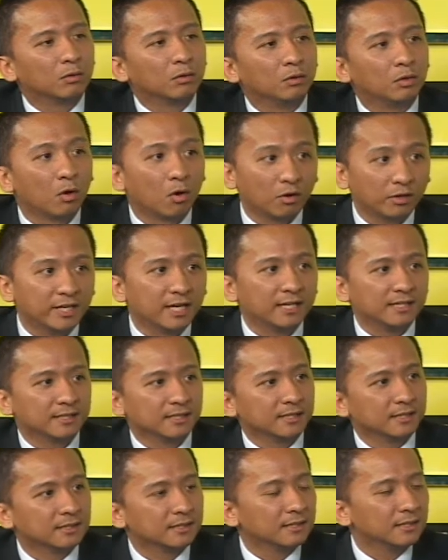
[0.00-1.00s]
law
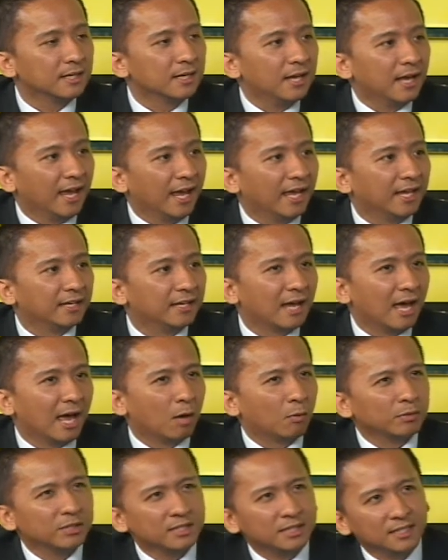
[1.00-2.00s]
cases. And I
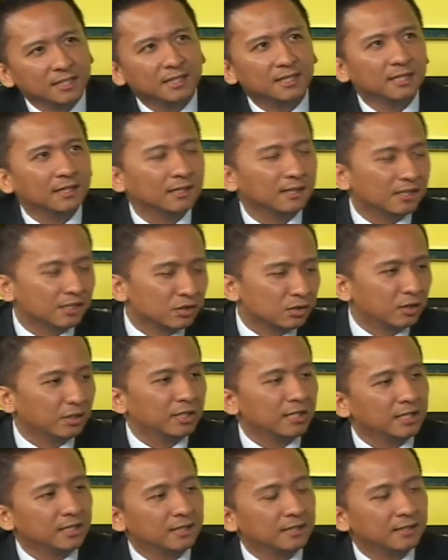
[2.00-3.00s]
was thinking as
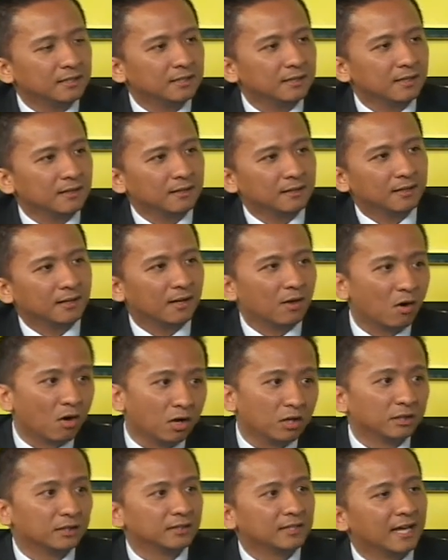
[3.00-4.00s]
early
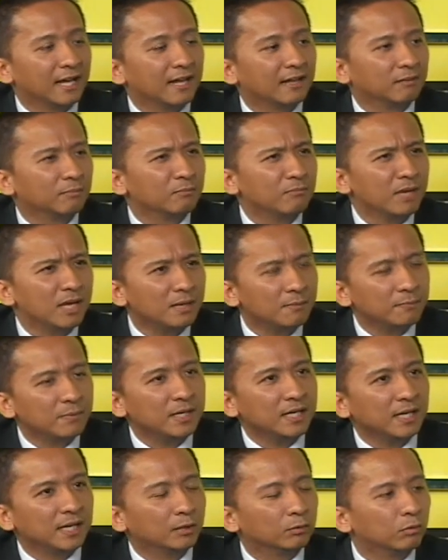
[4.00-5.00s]
on that maybe
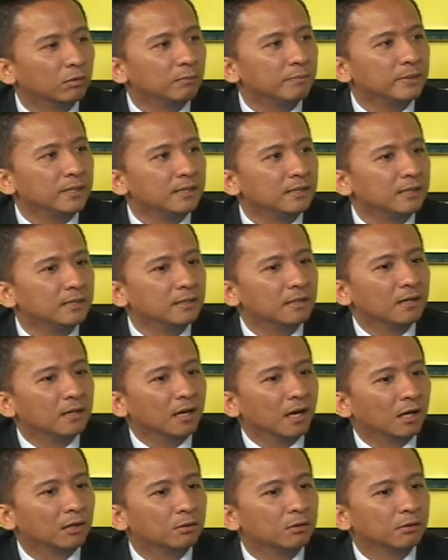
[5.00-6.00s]
it will be
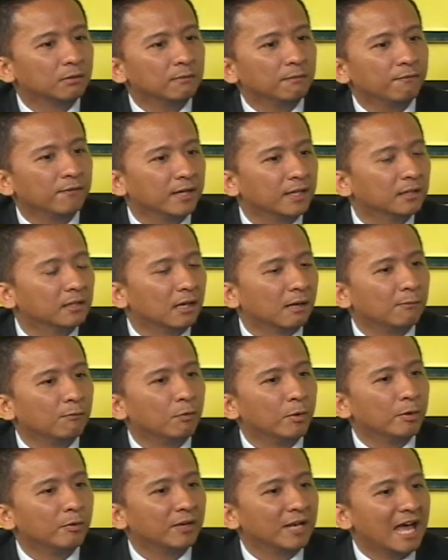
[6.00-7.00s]
a good fit if
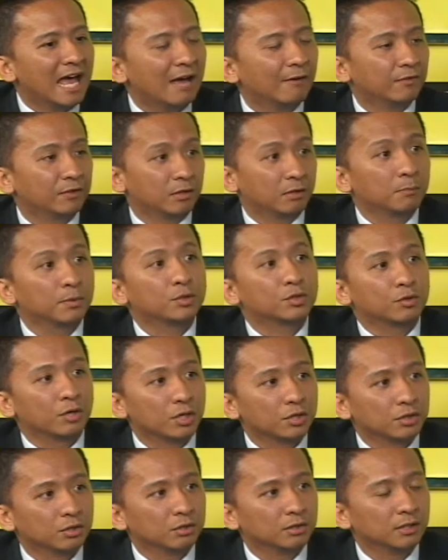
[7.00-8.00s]
we will have an
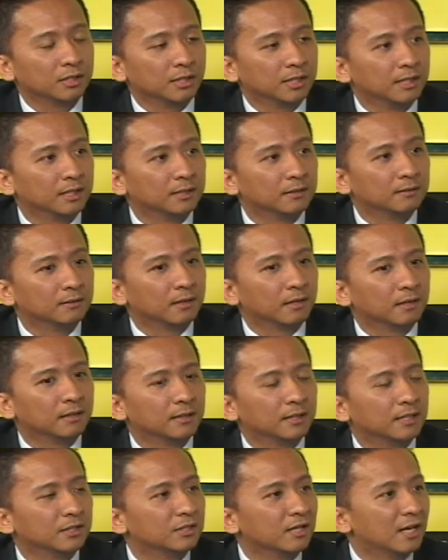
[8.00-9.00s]
arbitration in
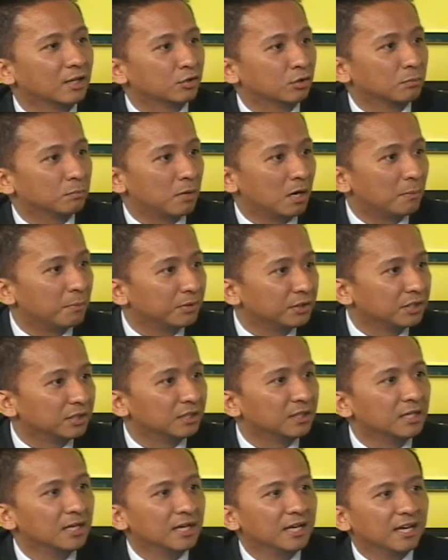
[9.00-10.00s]
intellectual property.
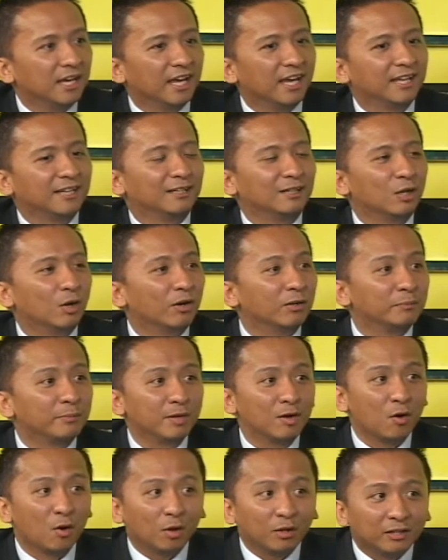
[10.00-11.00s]
And lo and
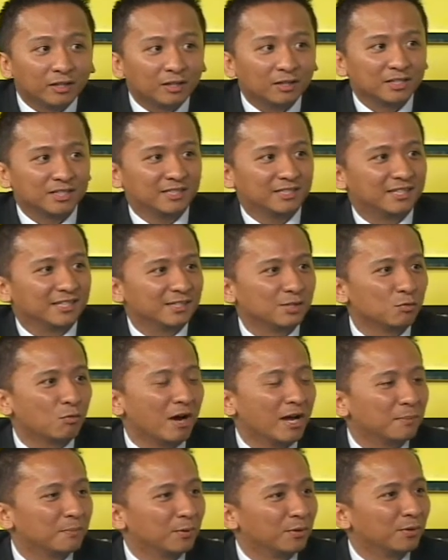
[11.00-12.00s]
behold, there's this
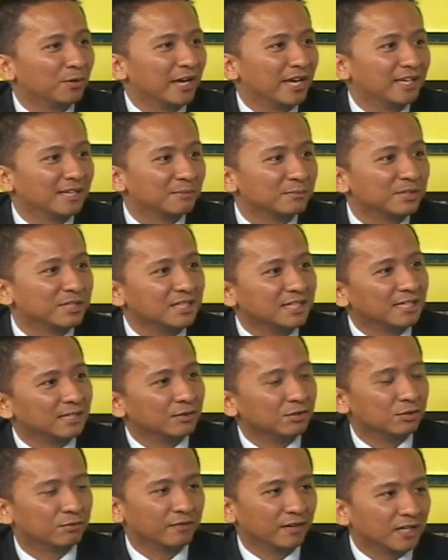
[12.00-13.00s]
WIPO AMC
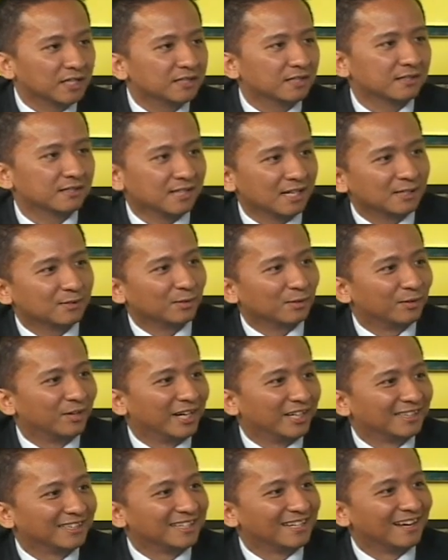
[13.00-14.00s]
who's very successful
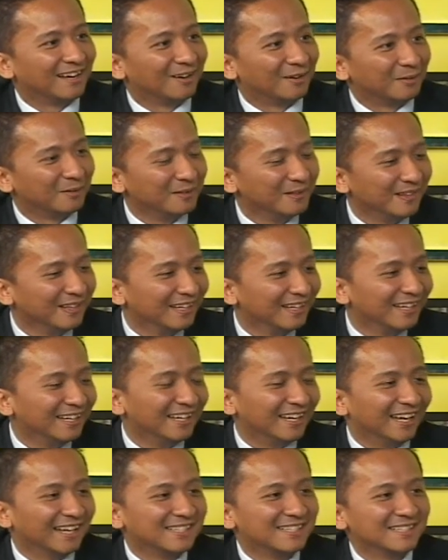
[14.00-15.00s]
right now.
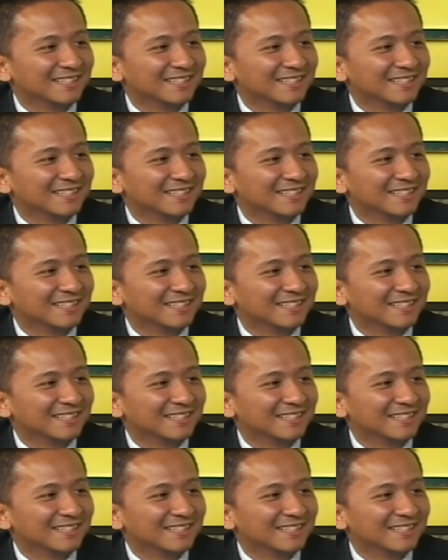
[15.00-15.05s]
Yes.